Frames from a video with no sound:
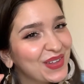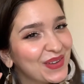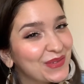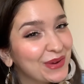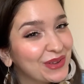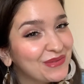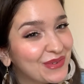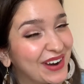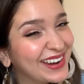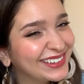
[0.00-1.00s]
wait
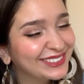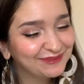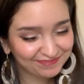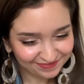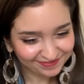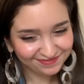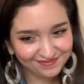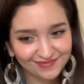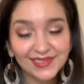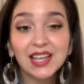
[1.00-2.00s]
for it,
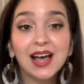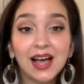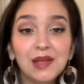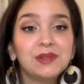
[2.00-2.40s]
I'm